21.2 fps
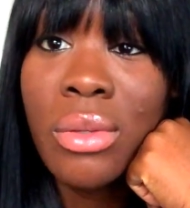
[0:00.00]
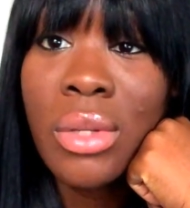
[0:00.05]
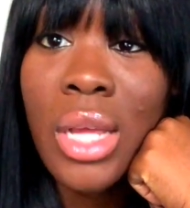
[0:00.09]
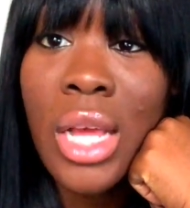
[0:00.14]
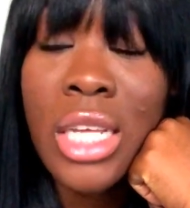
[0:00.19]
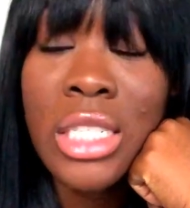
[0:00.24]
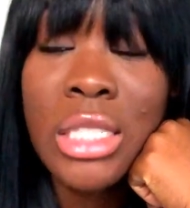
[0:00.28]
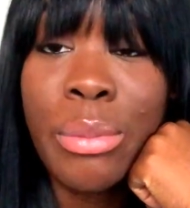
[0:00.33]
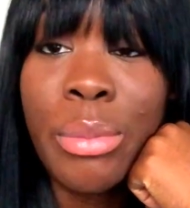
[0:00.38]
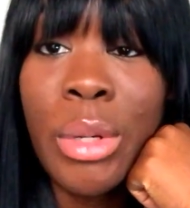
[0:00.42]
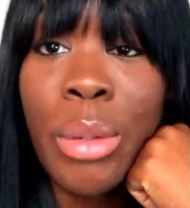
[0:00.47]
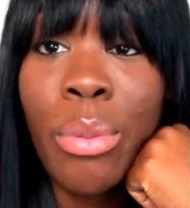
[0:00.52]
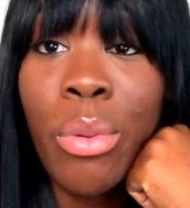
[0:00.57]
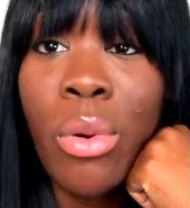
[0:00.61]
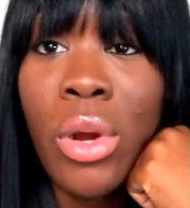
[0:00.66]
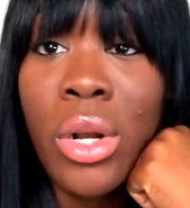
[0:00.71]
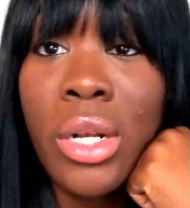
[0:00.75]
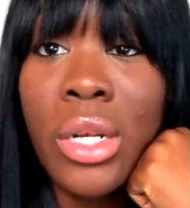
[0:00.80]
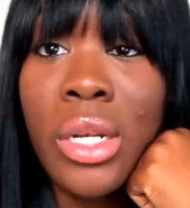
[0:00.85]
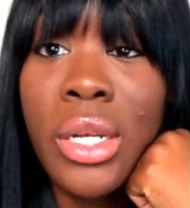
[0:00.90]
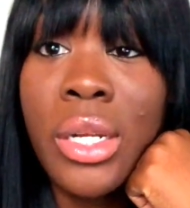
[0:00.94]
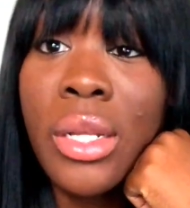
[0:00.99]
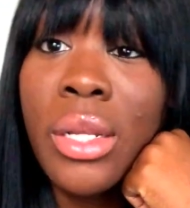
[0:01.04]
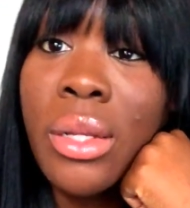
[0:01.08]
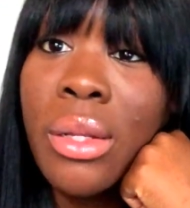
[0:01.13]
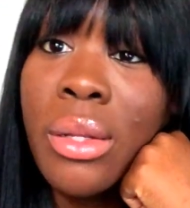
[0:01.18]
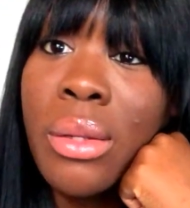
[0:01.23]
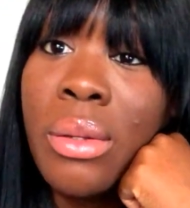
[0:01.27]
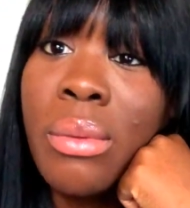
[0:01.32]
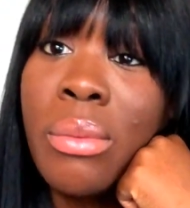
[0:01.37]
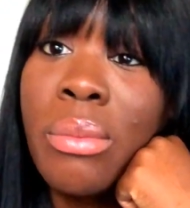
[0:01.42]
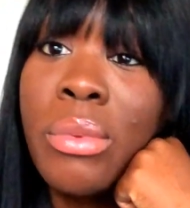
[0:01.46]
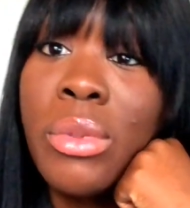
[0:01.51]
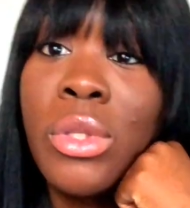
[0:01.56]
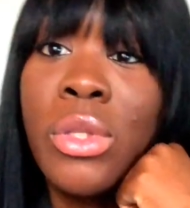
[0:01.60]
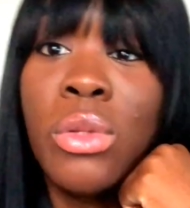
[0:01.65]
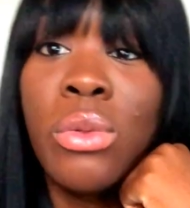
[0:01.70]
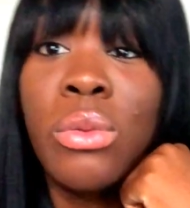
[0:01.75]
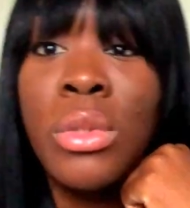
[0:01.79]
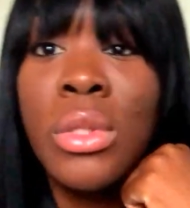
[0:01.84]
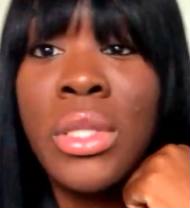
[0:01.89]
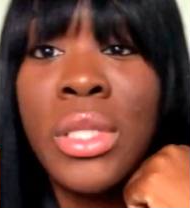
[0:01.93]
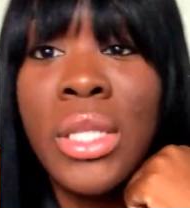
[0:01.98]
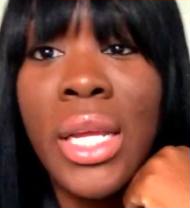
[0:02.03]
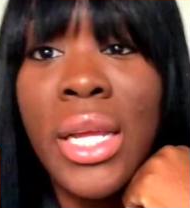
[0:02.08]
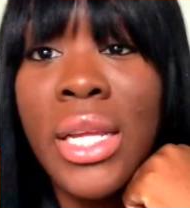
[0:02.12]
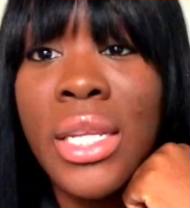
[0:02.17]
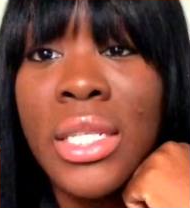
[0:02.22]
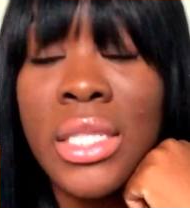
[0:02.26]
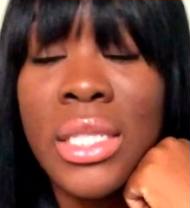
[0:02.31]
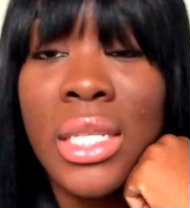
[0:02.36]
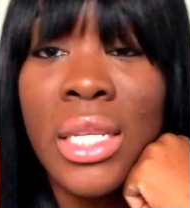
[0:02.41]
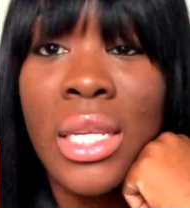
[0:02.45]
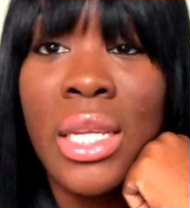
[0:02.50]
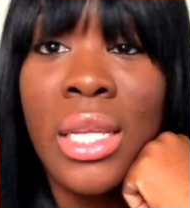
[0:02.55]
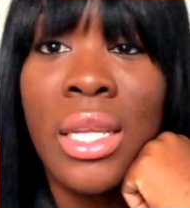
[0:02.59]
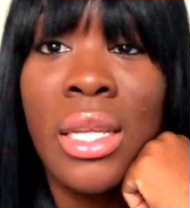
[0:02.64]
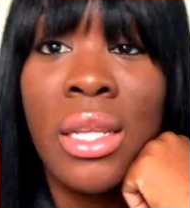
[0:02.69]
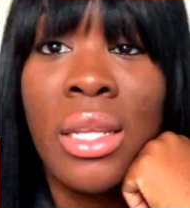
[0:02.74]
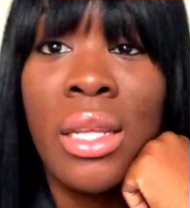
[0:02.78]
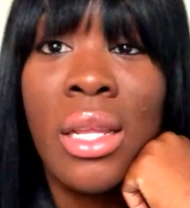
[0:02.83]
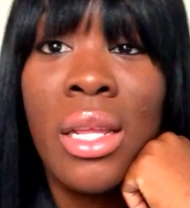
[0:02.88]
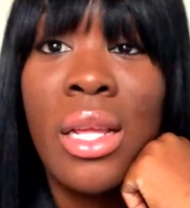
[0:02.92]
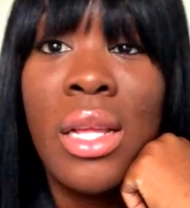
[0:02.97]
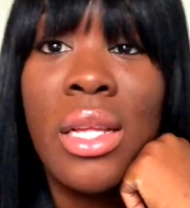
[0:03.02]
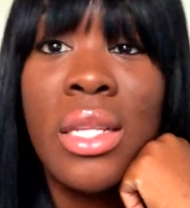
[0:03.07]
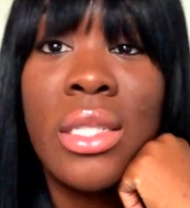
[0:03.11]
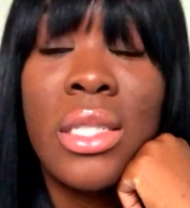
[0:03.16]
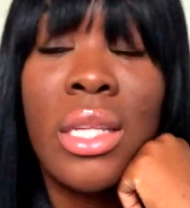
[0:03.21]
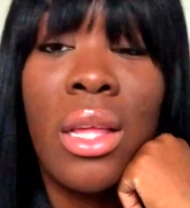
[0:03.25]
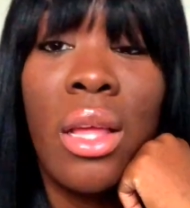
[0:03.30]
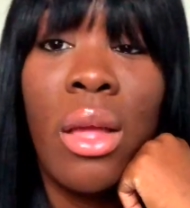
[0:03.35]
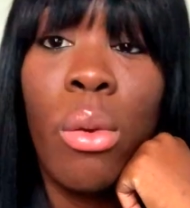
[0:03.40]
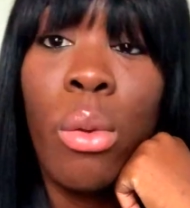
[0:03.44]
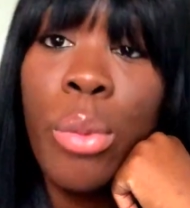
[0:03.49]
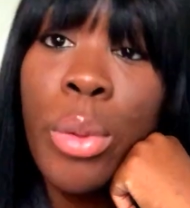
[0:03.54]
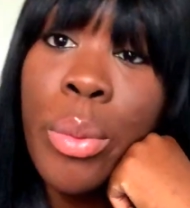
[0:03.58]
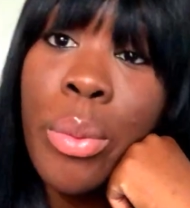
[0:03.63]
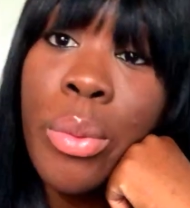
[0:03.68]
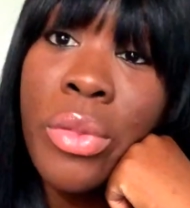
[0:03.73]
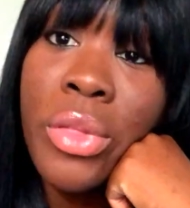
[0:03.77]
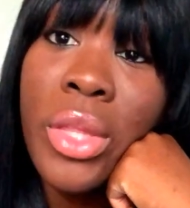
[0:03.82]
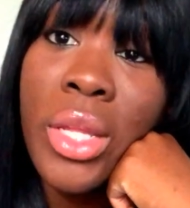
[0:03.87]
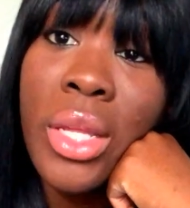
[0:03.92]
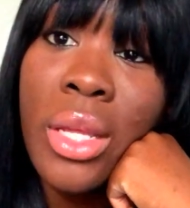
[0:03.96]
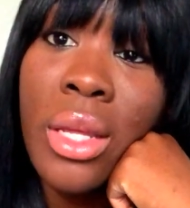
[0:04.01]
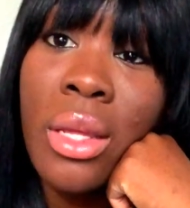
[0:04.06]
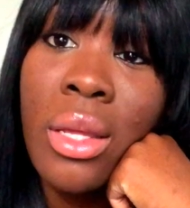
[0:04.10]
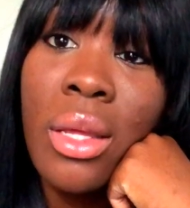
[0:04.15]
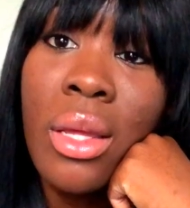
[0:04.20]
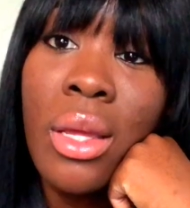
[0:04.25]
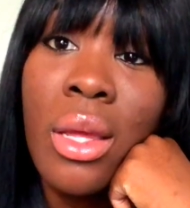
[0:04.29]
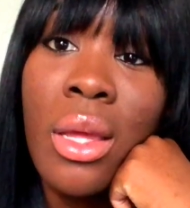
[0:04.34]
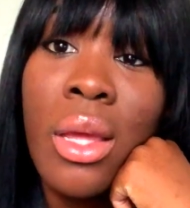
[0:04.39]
I should be a part of them, do dancing to help people think.